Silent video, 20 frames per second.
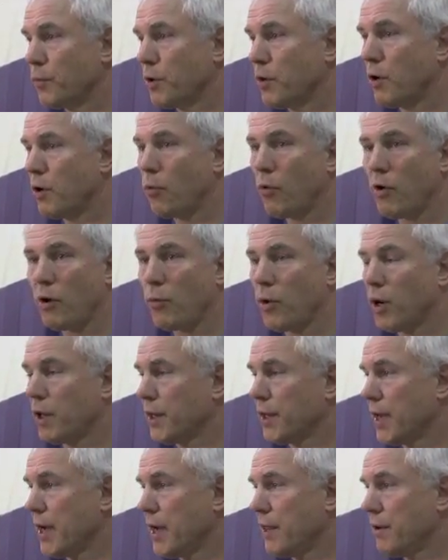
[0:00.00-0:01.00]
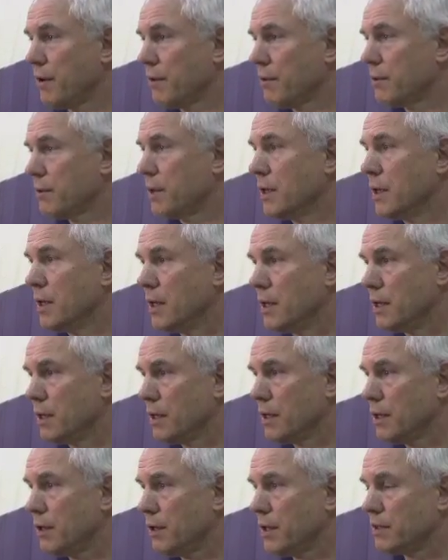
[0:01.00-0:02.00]
We all work well together.
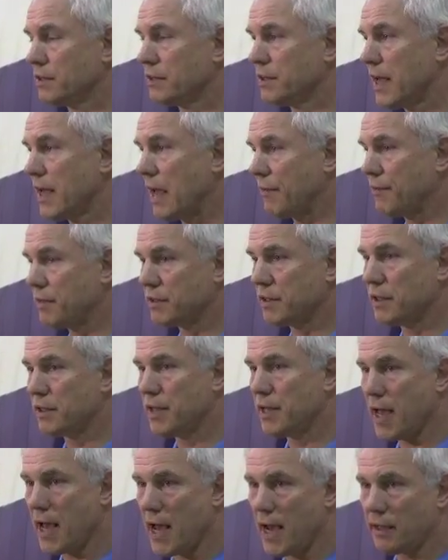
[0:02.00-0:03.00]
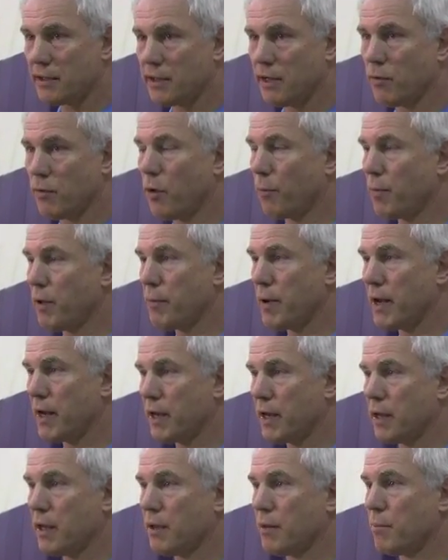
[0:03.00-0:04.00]
His staff is intact. There won't be
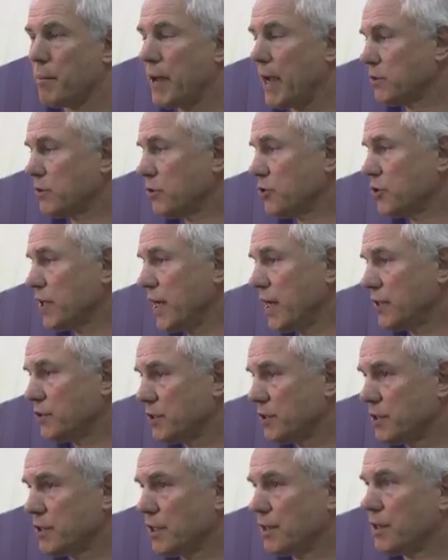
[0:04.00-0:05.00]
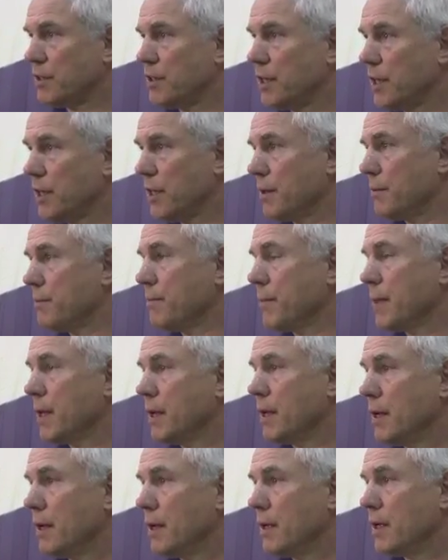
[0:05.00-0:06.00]
many major changes to the team.
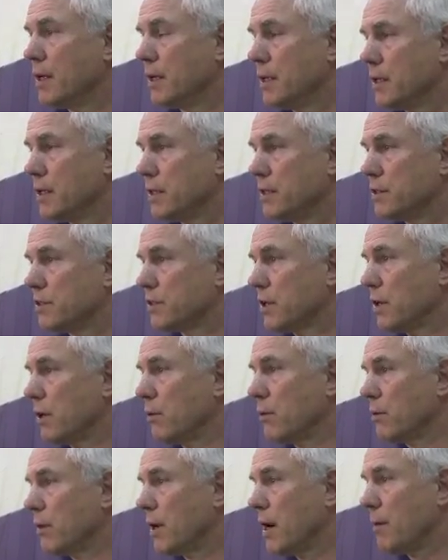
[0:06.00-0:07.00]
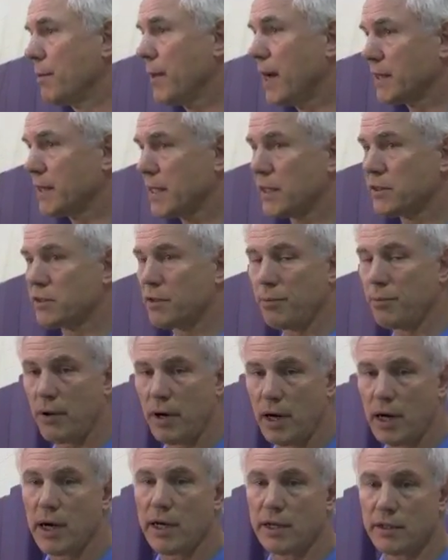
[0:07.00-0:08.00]
So I'm not that
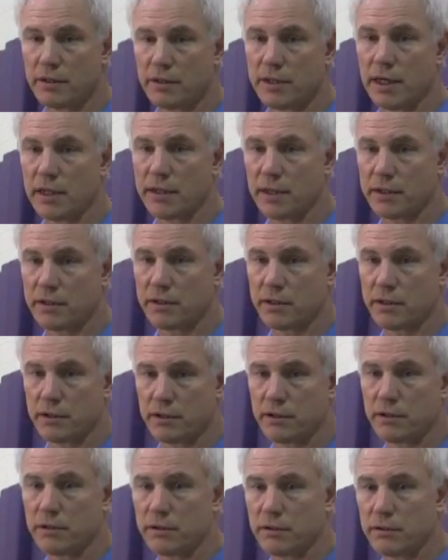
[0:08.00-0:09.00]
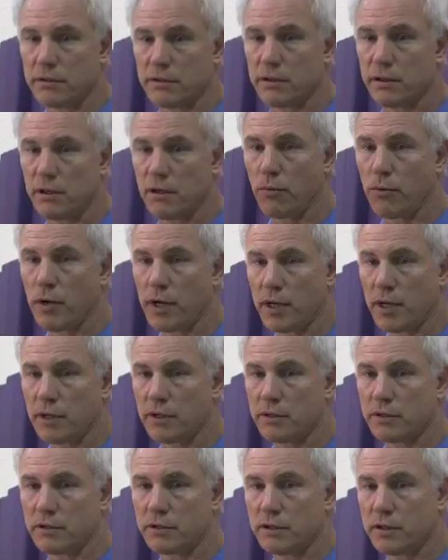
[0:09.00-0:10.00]
surprised that this is what
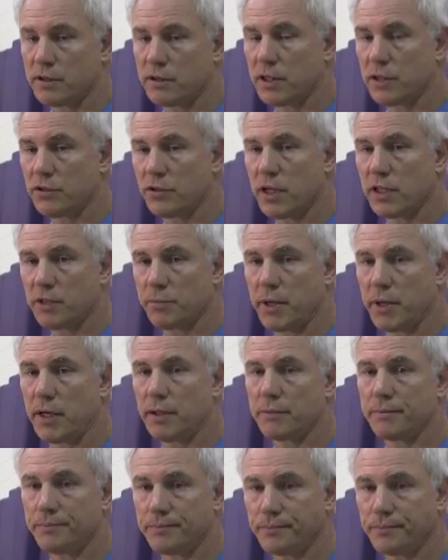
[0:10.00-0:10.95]
his decision has been.